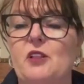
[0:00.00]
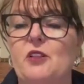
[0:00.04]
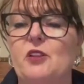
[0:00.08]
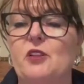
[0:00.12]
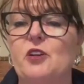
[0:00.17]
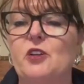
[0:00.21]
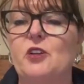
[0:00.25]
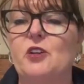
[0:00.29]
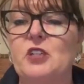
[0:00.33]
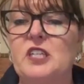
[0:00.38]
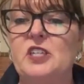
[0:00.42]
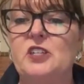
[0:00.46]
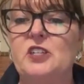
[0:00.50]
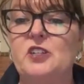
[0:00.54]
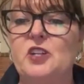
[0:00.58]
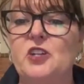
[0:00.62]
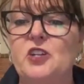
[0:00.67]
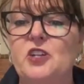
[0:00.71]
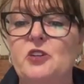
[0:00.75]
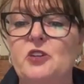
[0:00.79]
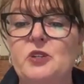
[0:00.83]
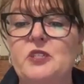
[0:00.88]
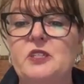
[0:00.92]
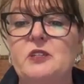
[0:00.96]
but learning
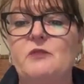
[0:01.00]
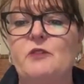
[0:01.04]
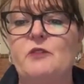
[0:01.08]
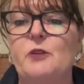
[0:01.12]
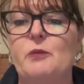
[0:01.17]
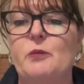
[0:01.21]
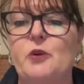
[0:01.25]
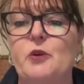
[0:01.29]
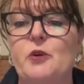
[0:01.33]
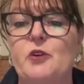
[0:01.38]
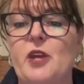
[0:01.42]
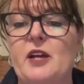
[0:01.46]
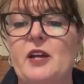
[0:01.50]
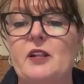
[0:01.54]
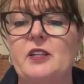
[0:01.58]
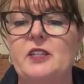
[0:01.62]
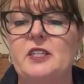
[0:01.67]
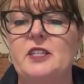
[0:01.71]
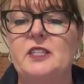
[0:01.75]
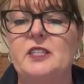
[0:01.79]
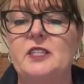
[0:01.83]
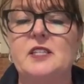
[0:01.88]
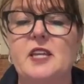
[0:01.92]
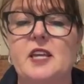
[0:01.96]
new and different
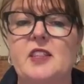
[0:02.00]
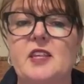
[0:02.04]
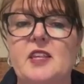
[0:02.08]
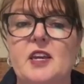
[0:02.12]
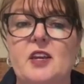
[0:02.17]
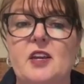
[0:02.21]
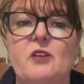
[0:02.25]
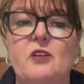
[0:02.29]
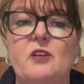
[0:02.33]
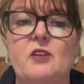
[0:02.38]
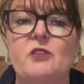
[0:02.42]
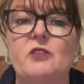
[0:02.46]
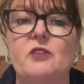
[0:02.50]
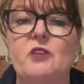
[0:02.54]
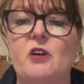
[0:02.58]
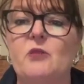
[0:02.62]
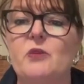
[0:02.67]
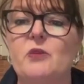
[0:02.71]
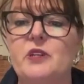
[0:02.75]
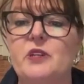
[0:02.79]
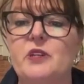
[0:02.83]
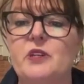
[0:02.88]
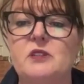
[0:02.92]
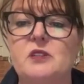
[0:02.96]
modalities, I think, are
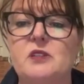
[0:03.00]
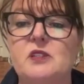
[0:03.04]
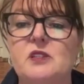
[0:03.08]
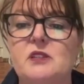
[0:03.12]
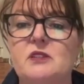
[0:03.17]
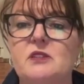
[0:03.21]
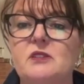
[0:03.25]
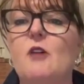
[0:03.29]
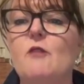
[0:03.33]
always